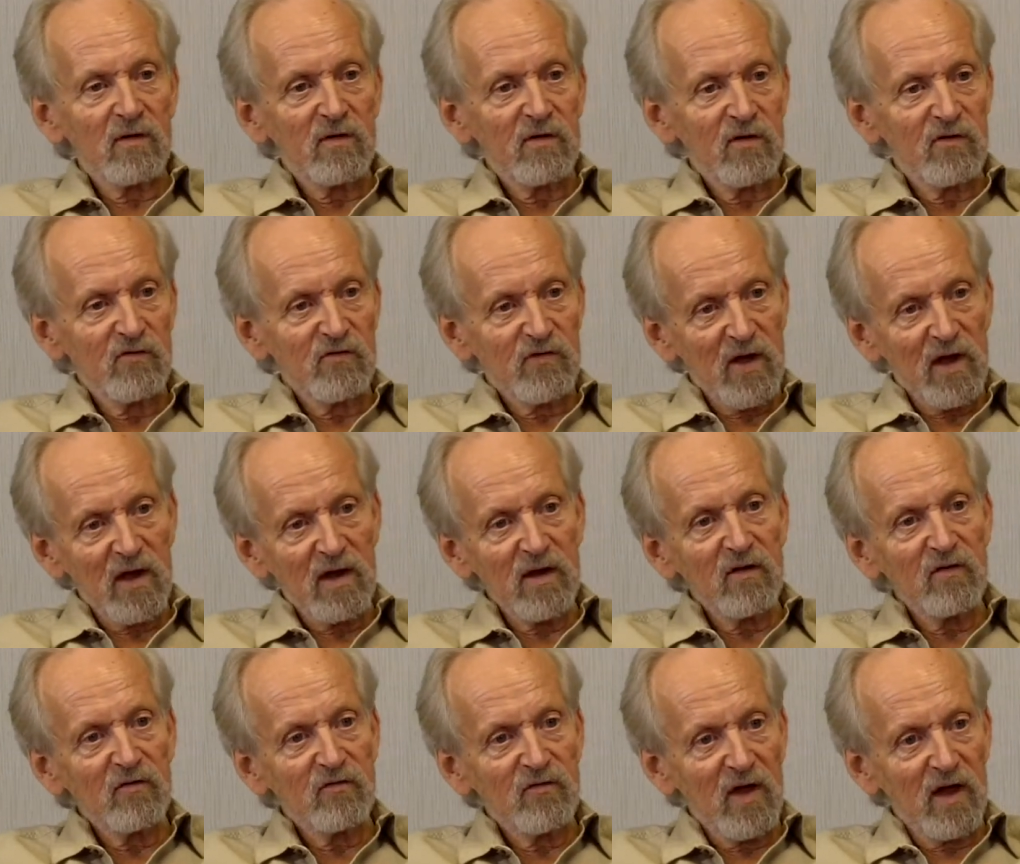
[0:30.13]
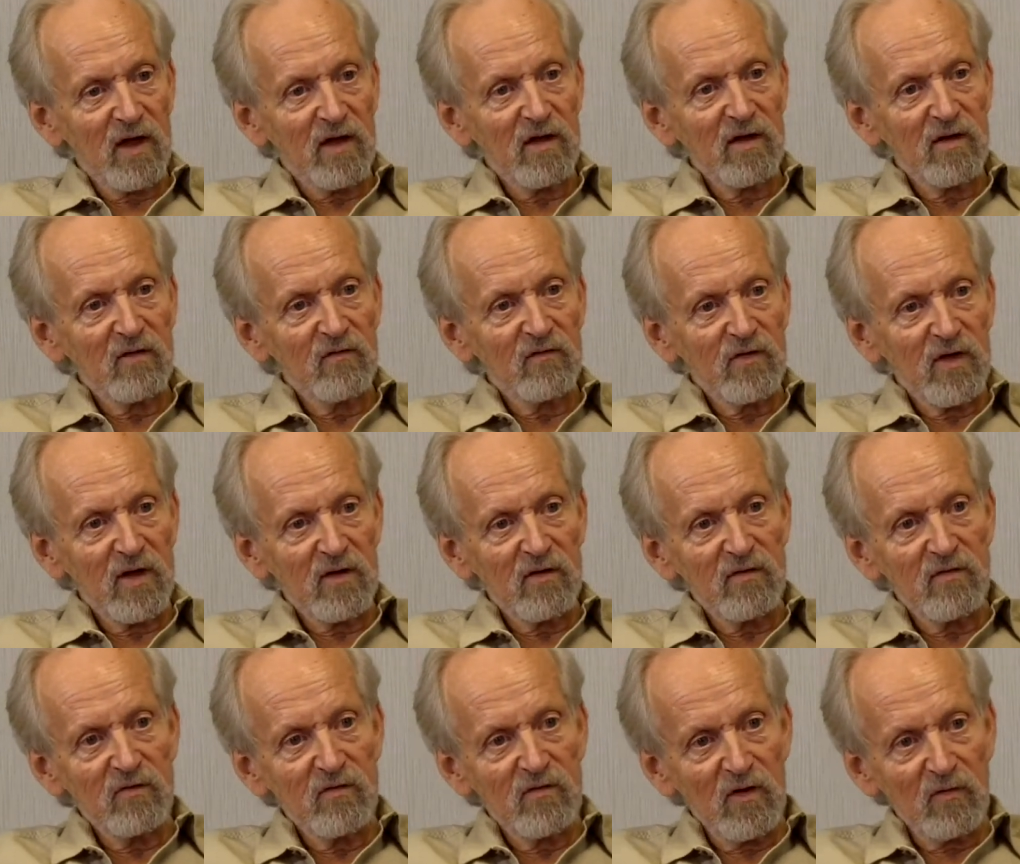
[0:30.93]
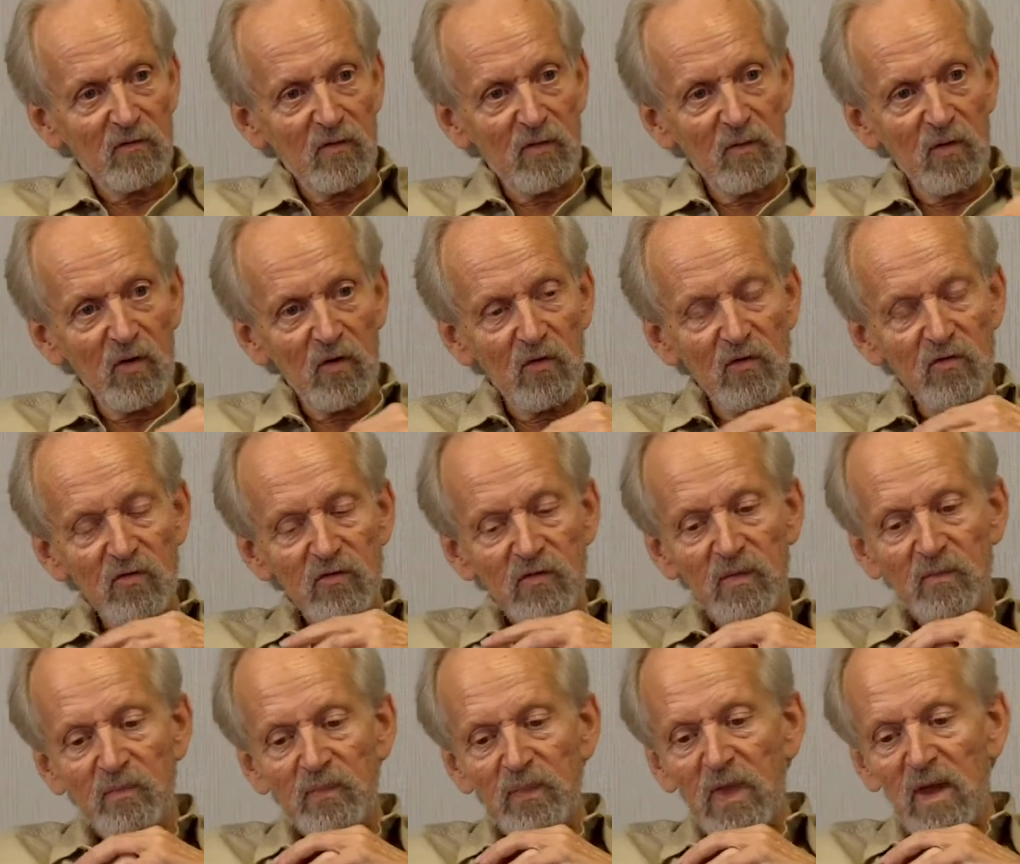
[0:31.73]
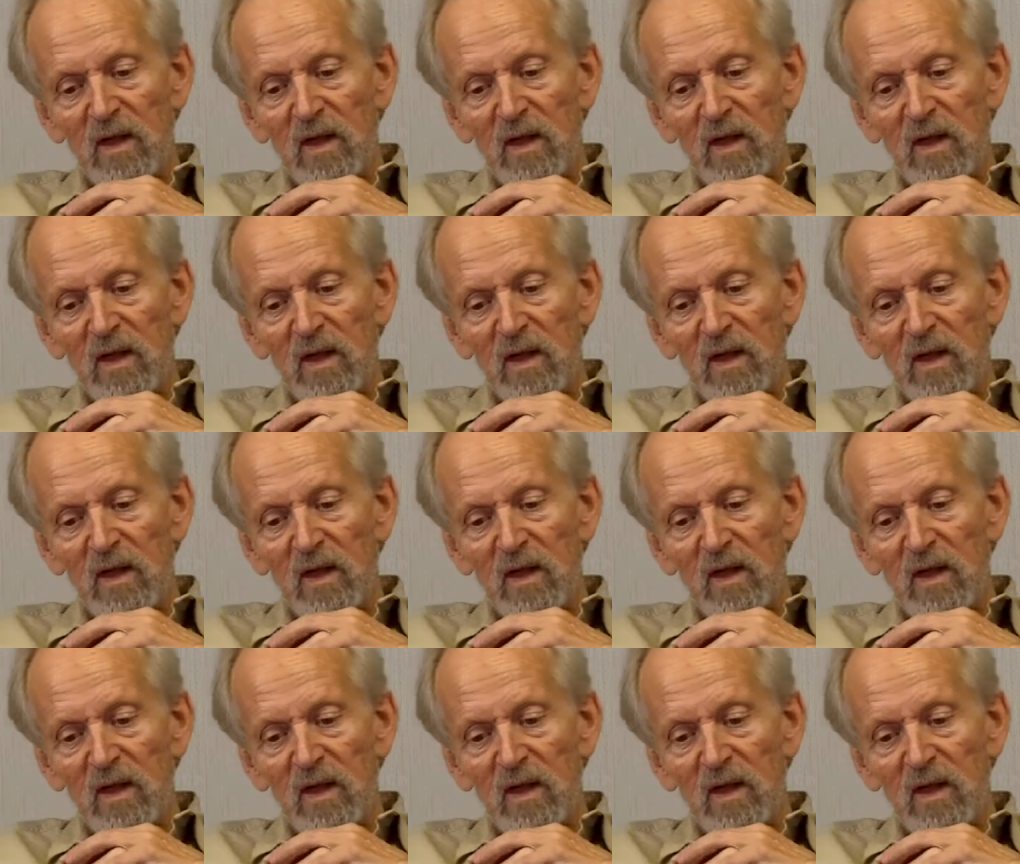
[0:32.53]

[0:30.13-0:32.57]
design executives at General Motors.